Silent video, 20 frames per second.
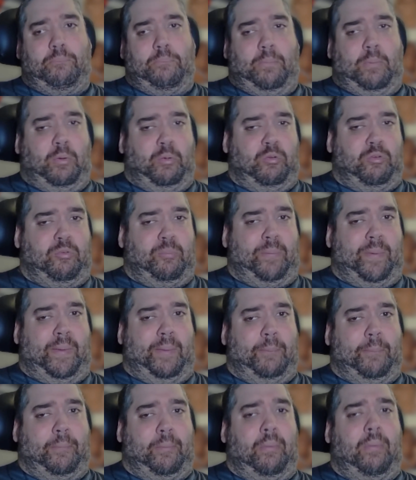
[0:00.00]
Most
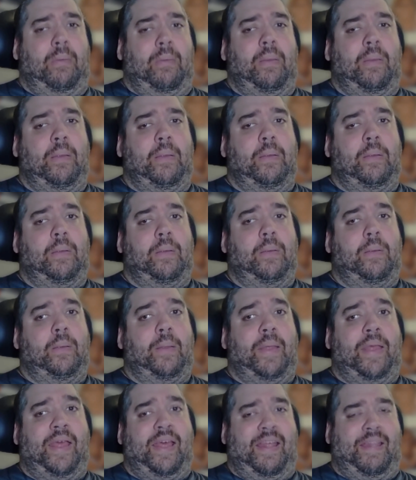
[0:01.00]
people
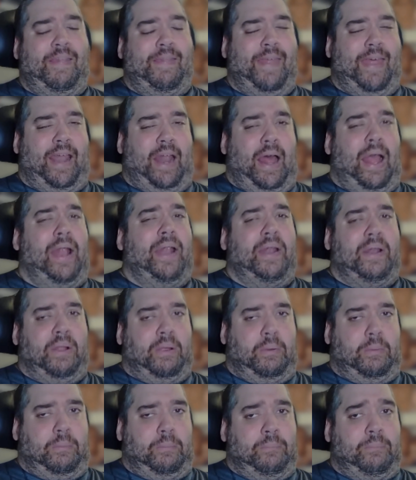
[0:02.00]
that I
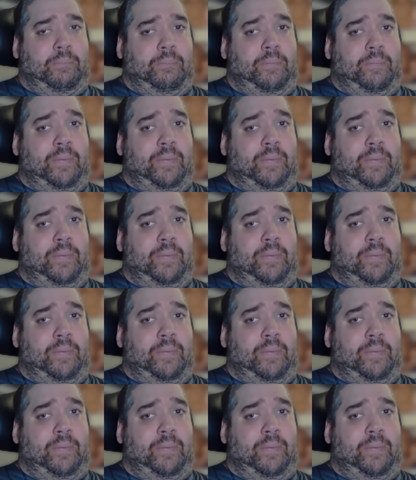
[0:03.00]
know